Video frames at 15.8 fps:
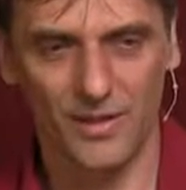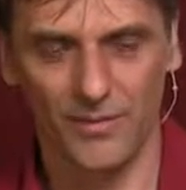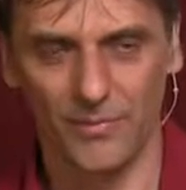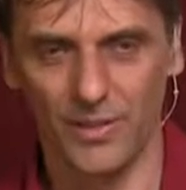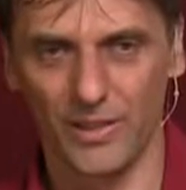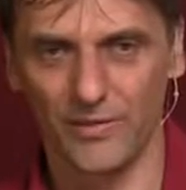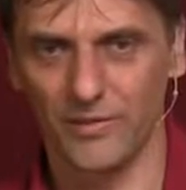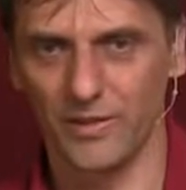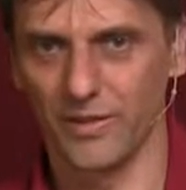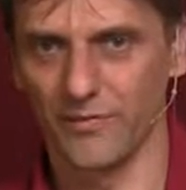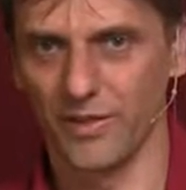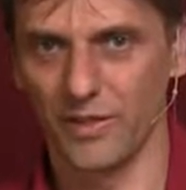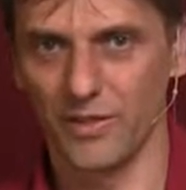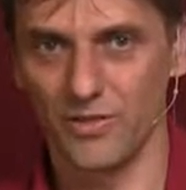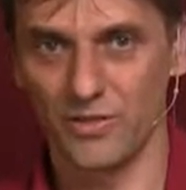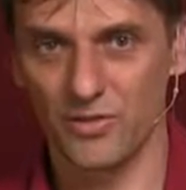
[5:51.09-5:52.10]
We live in a
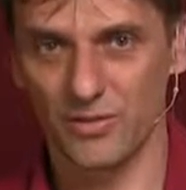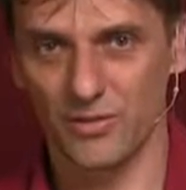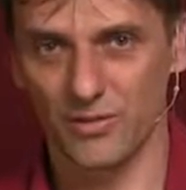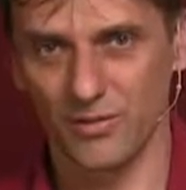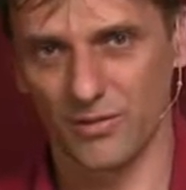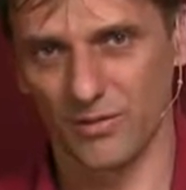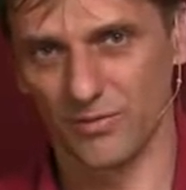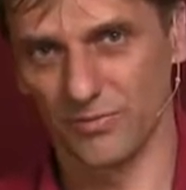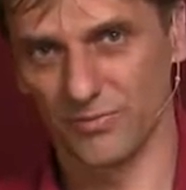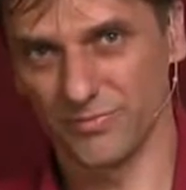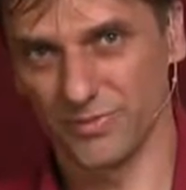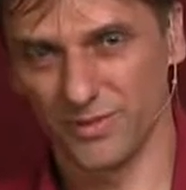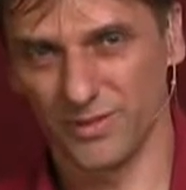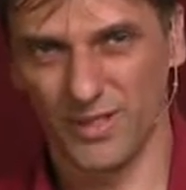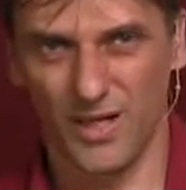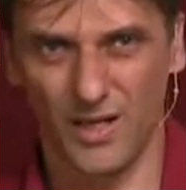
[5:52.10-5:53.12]
village of
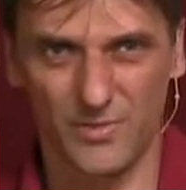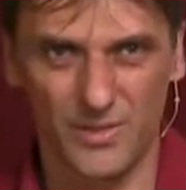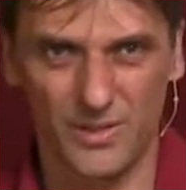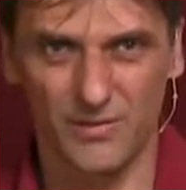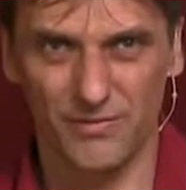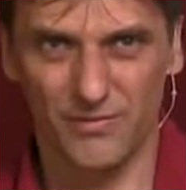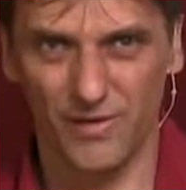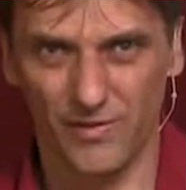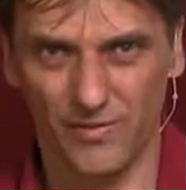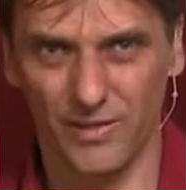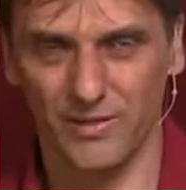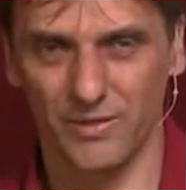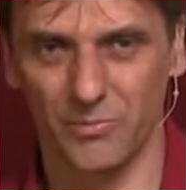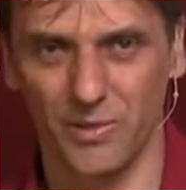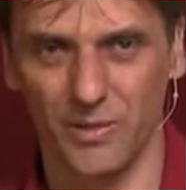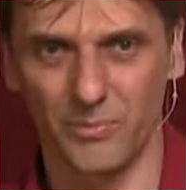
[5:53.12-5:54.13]

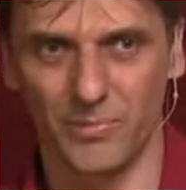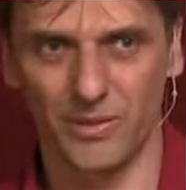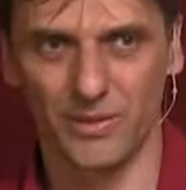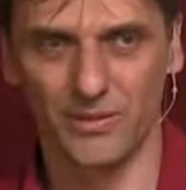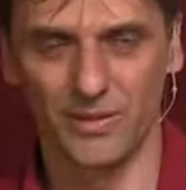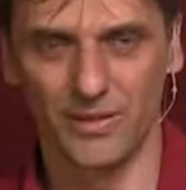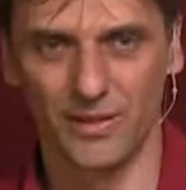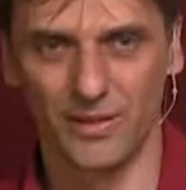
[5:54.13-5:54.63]
1,500 people.